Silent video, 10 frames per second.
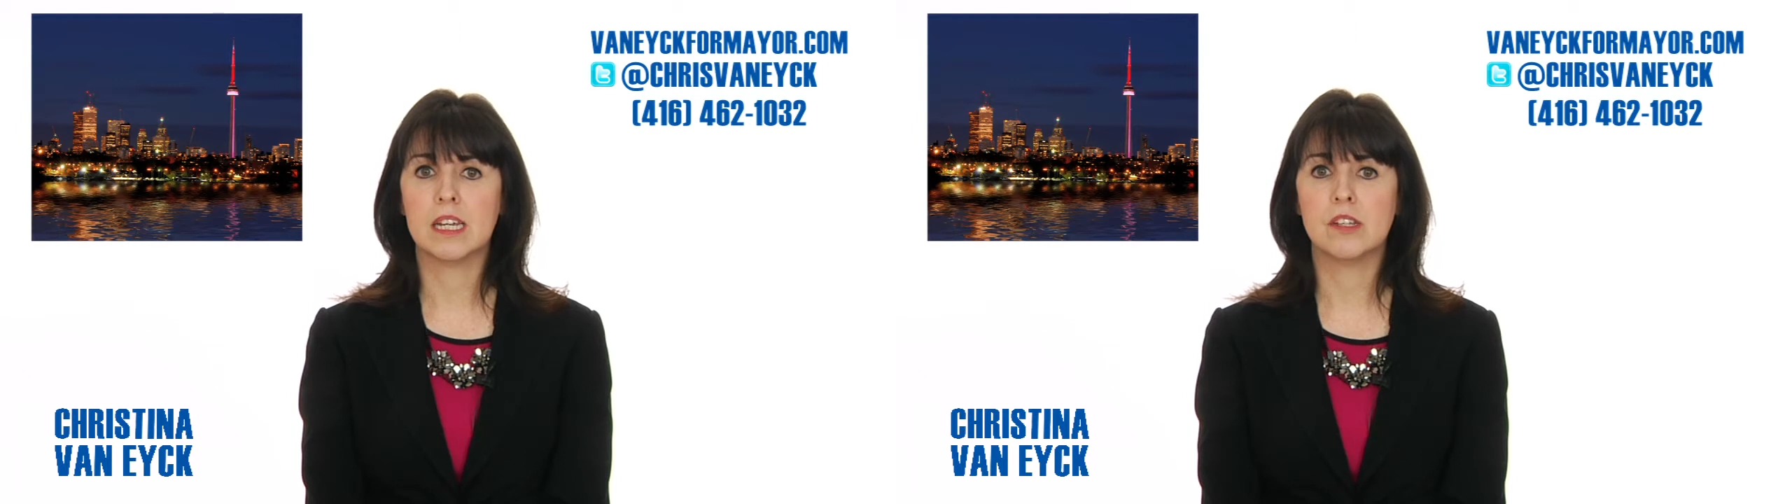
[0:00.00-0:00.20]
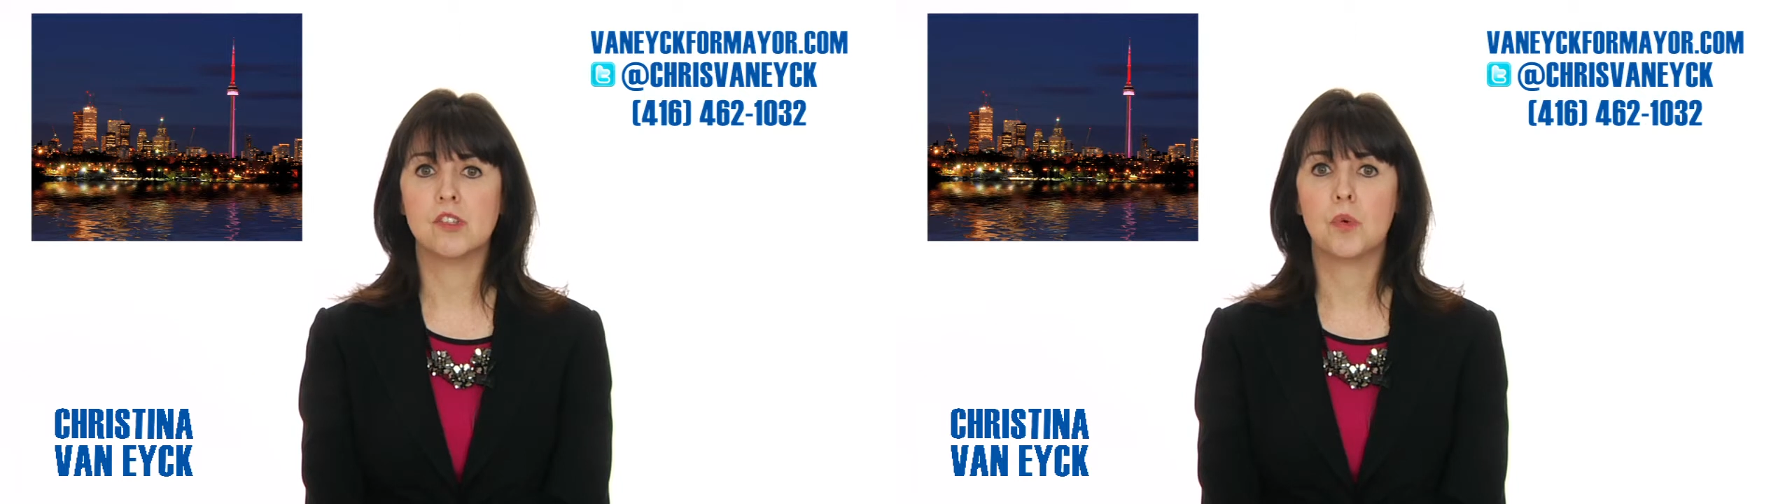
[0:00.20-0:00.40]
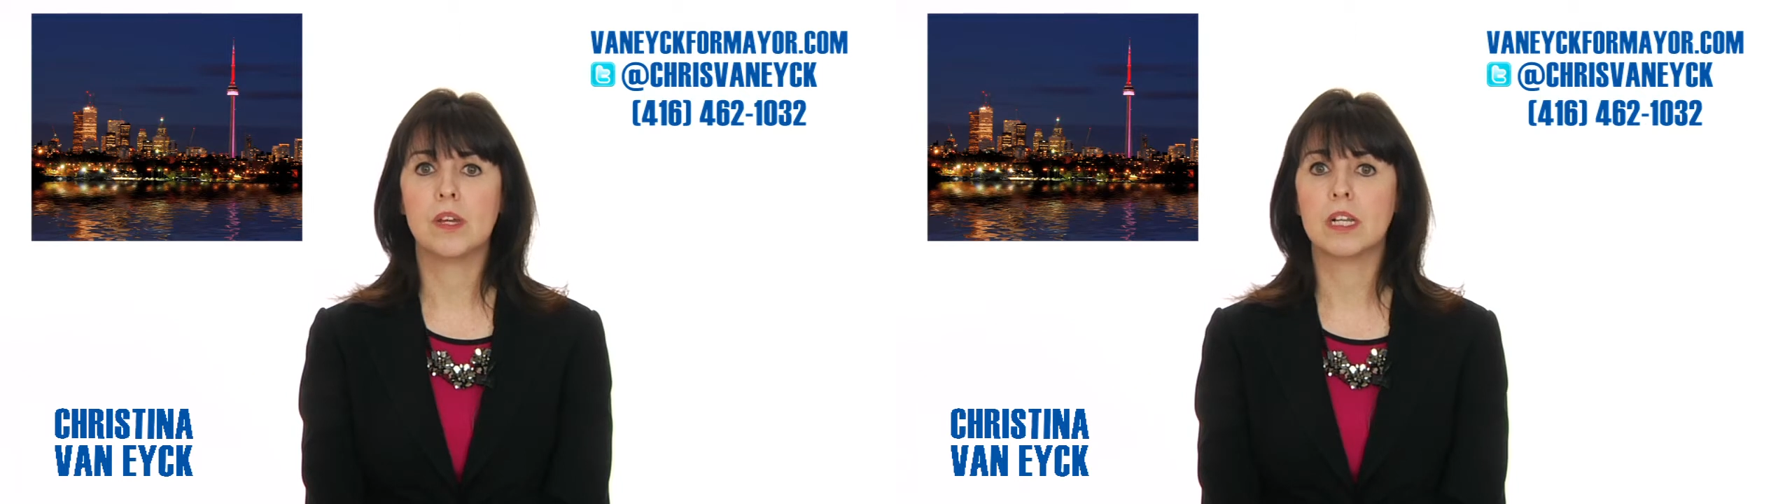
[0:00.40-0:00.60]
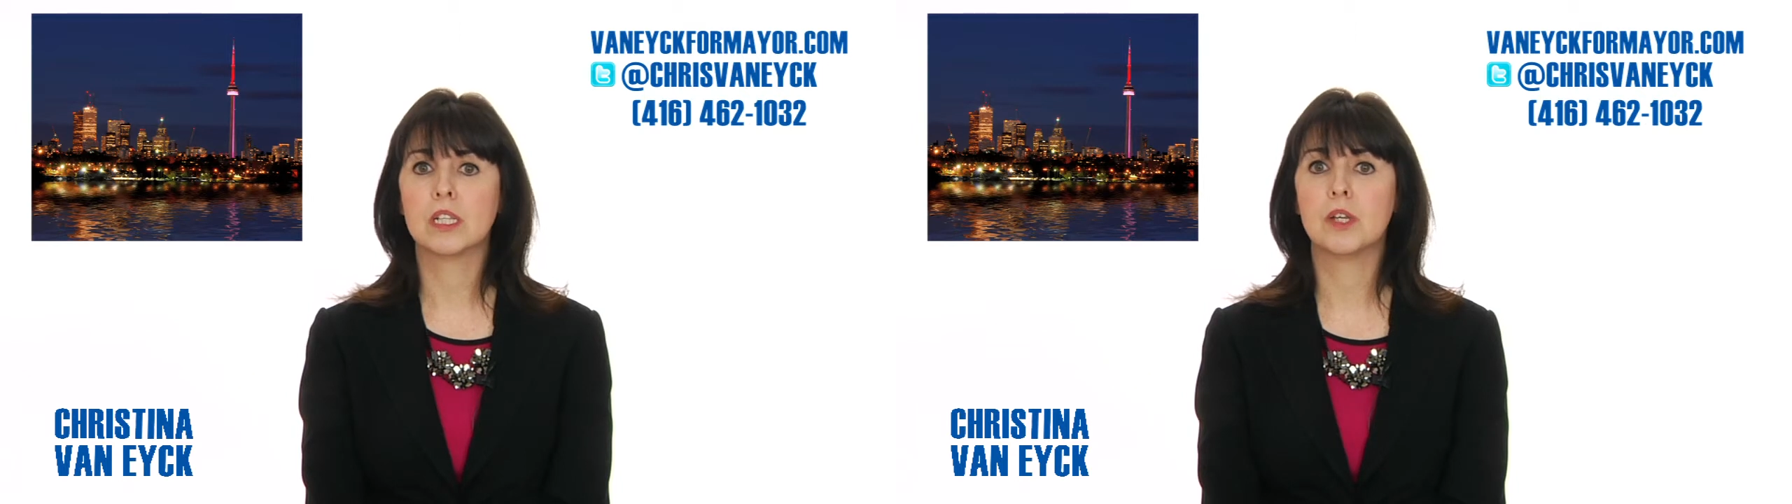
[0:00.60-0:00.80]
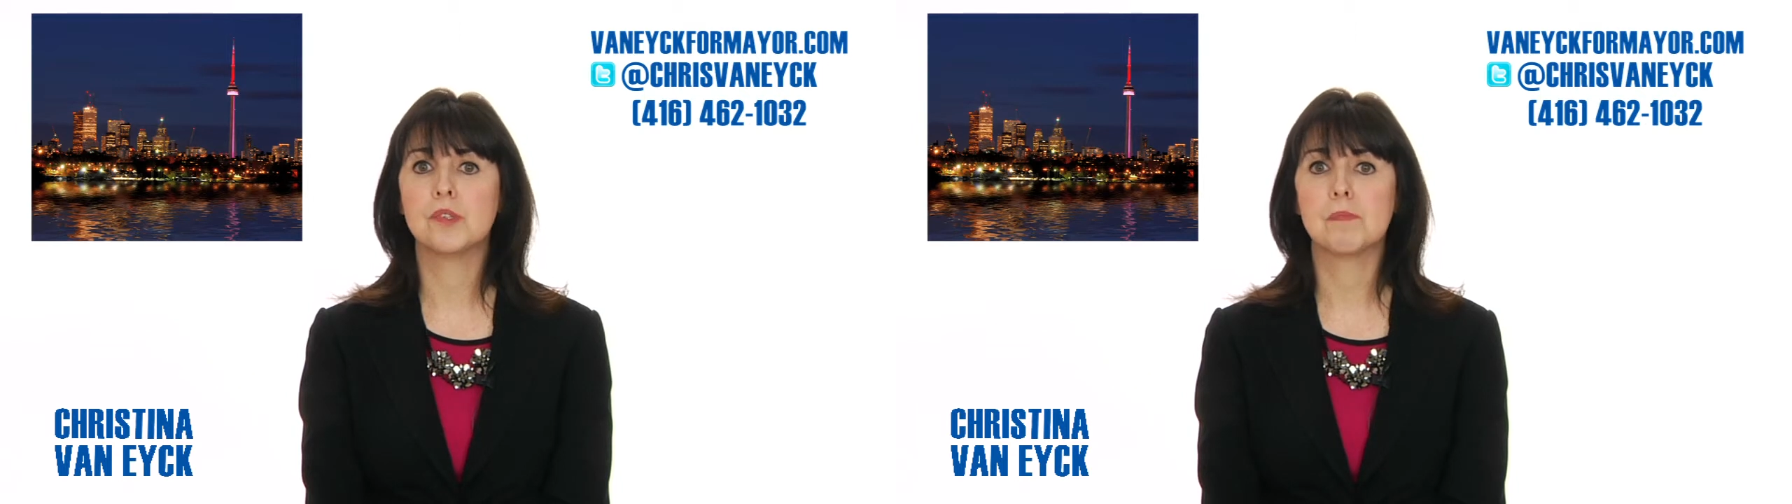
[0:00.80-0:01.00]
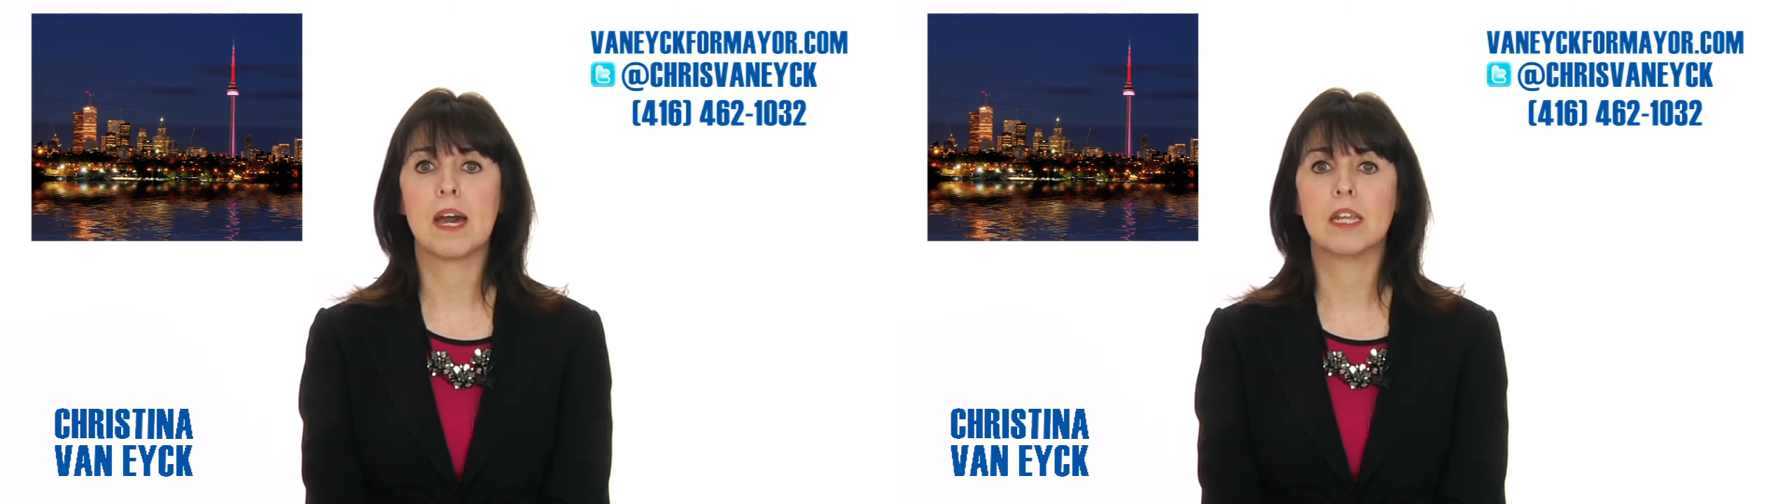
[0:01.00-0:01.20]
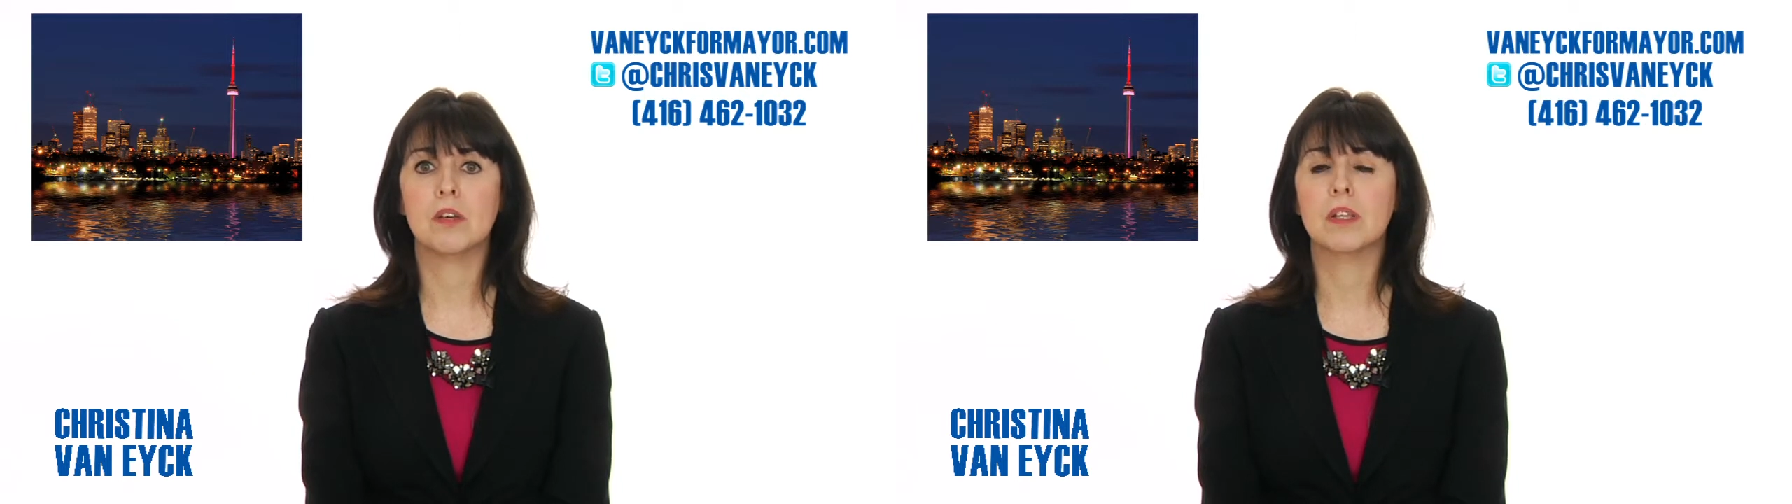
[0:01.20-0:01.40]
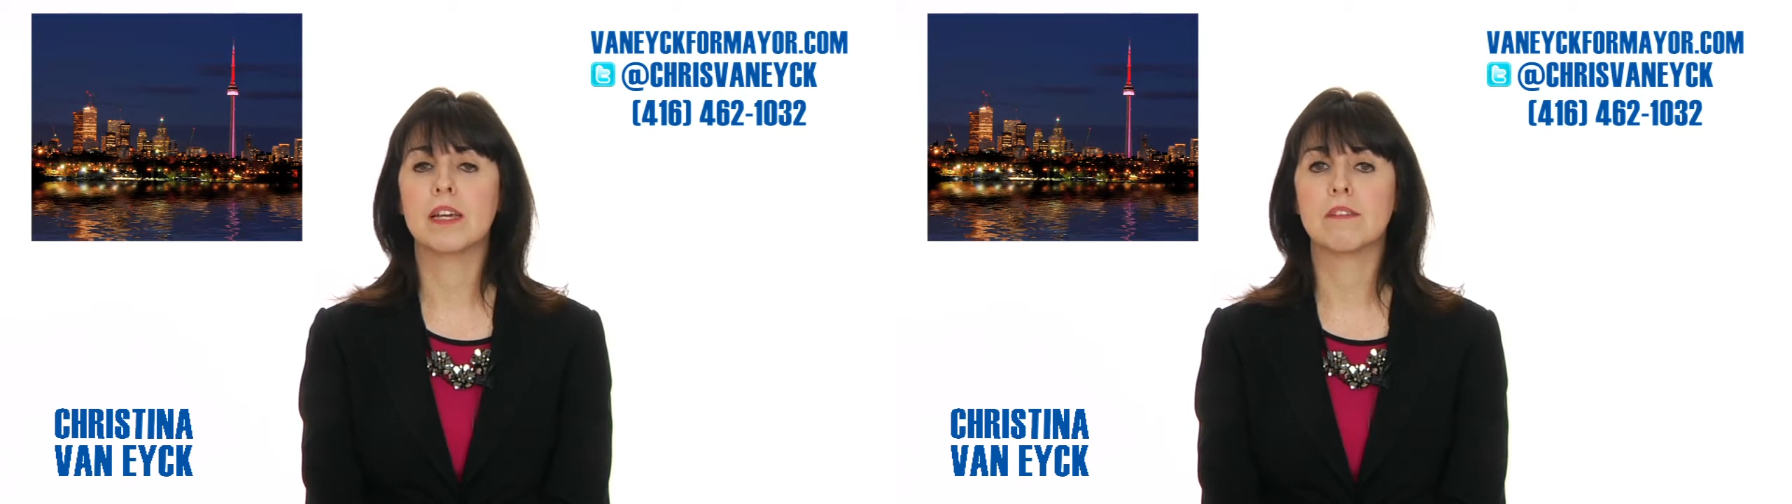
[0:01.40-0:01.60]
and enjoy an enclosed
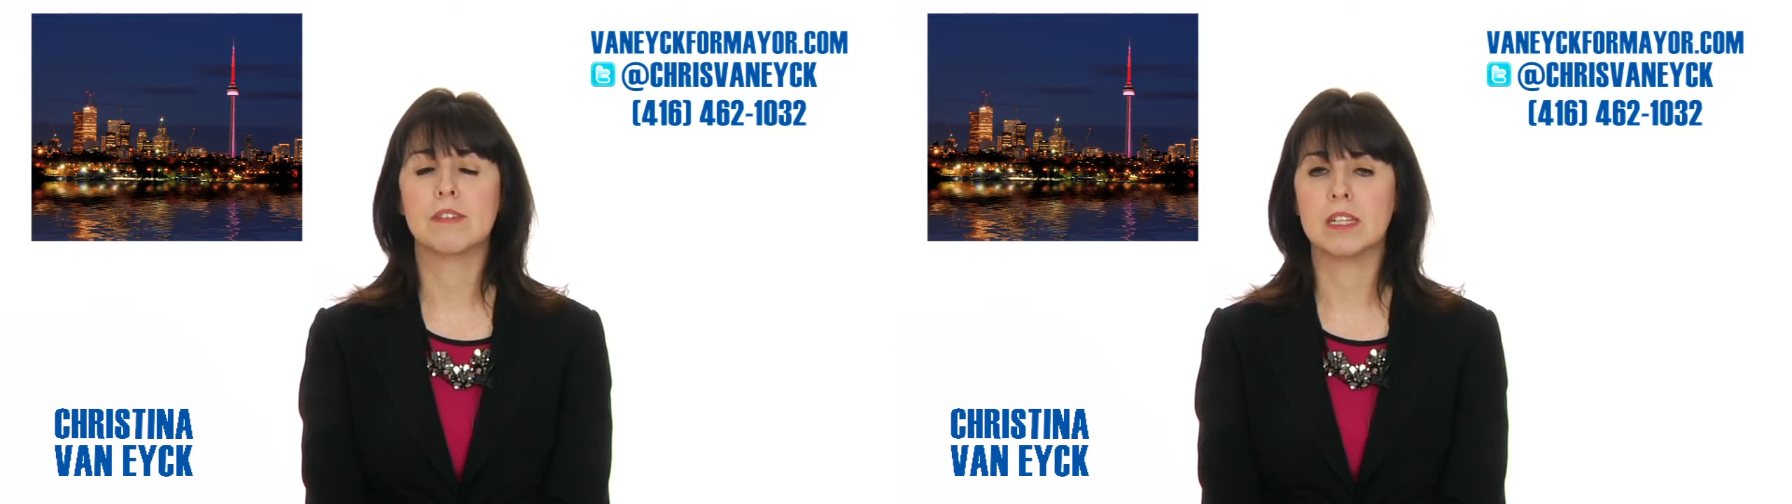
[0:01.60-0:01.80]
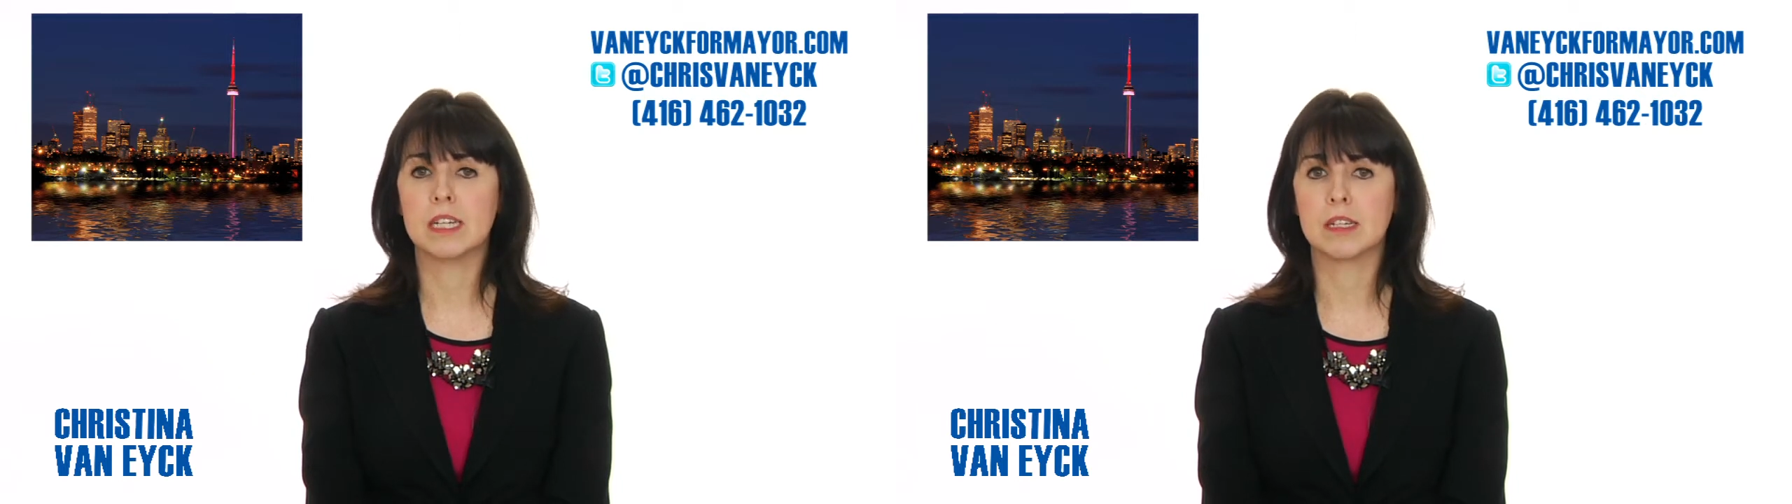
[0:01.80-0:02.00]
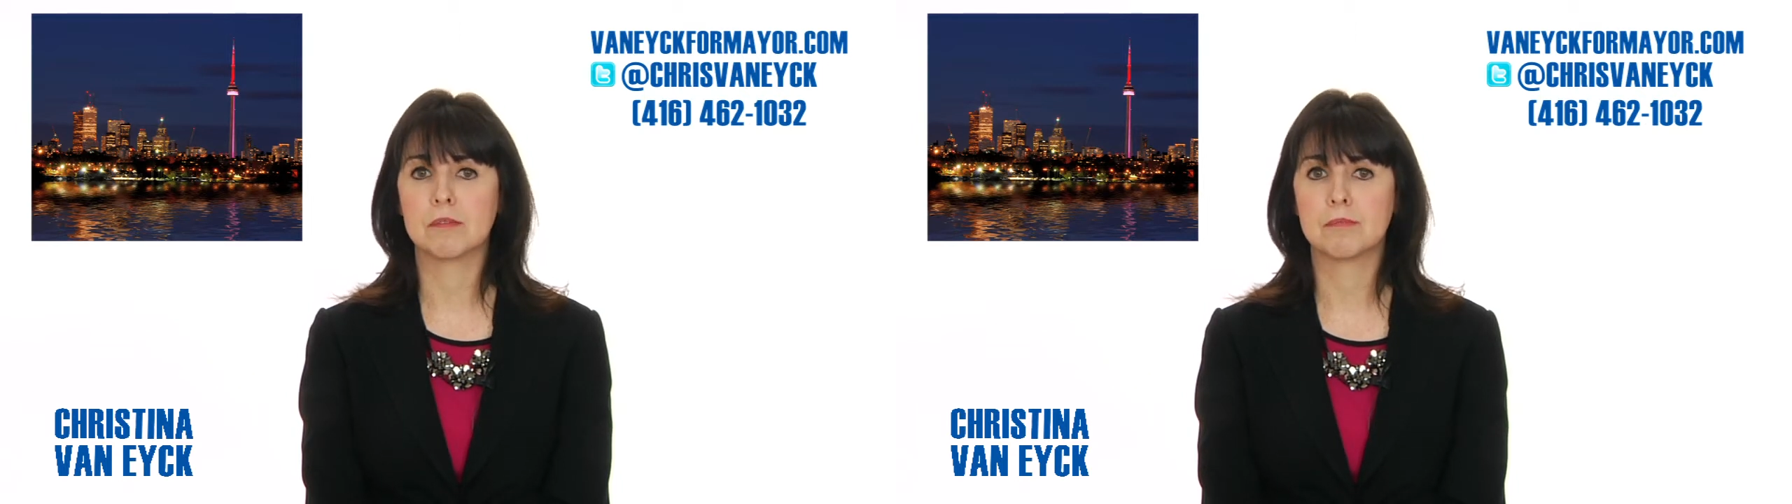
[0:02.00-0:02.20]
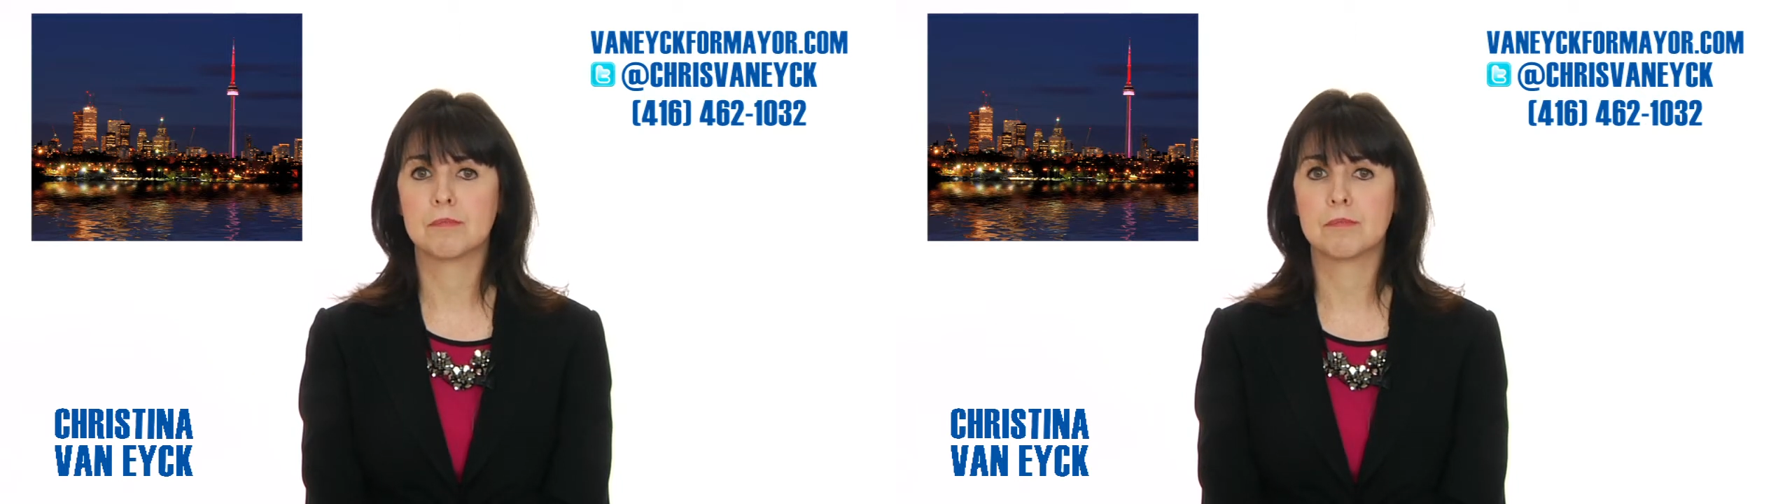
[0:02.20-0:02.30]
patio-like feeling.